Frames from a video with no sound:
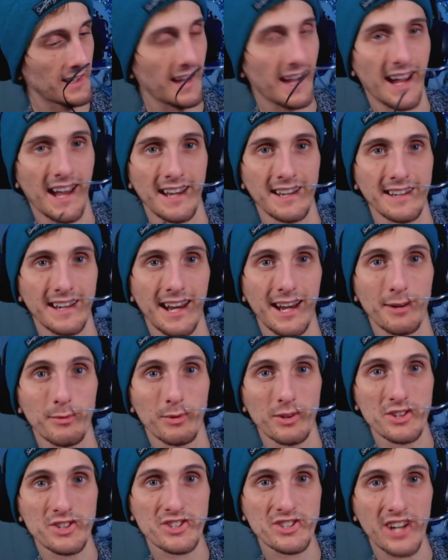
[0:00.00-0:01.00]
and it
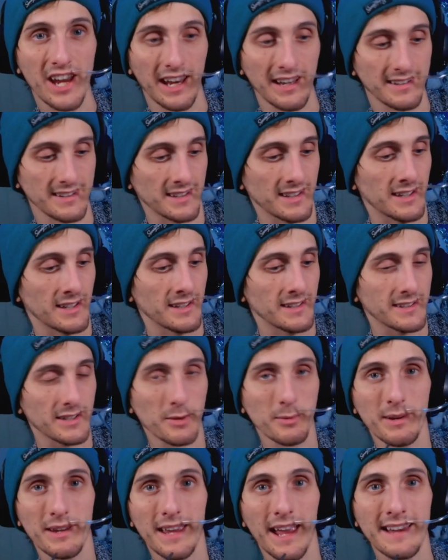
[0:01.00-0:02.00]
was shit. So
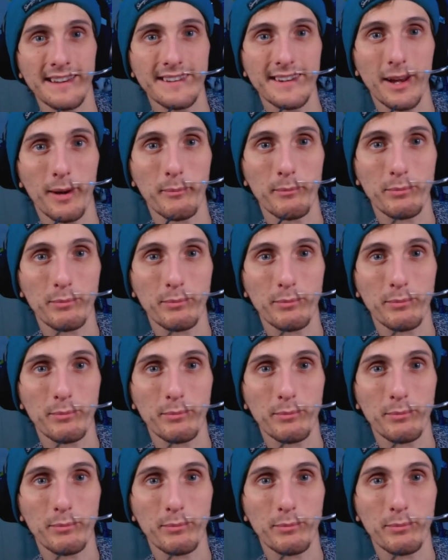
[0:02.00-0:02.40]
we ended up